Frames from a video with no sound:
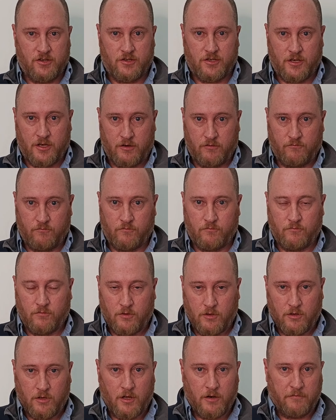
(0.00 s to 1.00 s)
so
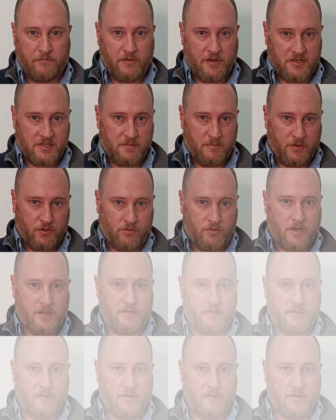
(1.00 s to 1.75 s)
a lot of flexibility